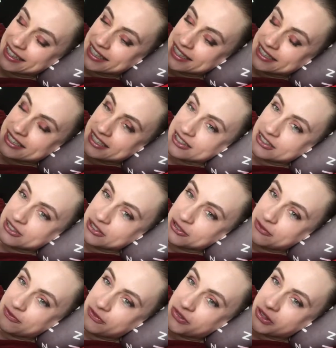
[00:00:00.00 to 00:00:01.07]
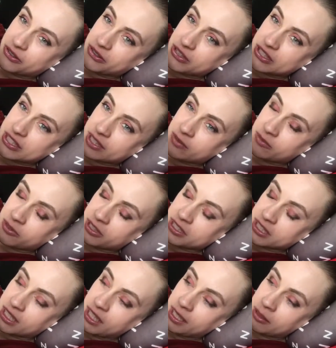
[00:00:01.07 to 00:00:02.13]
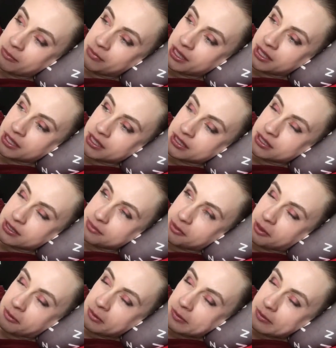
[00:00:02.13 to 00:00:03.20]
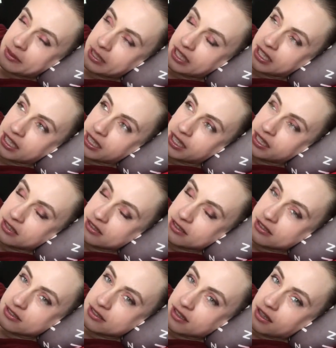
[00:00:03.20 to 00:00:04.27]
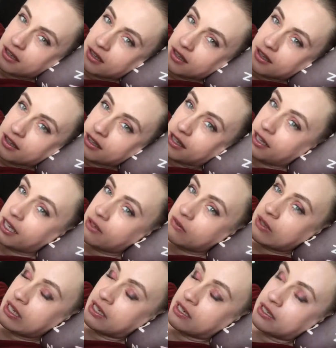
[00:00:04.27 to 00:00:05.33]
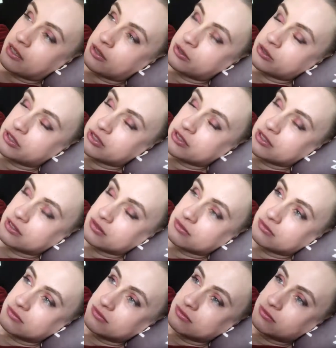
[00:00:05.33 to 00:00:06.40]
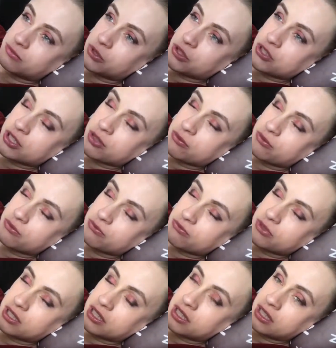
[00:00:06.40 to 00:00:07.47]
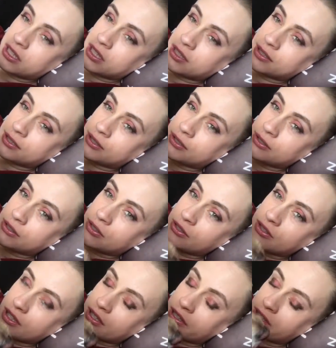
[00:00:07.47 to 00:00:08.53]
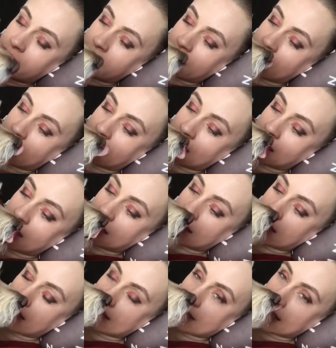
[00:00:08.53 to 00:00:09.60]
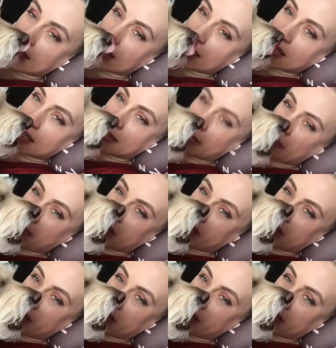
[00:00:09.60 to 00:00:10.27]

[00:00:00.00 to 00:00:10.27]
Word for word: so all set for today means probably just lying around, watching videos, cuddling, taking a nap in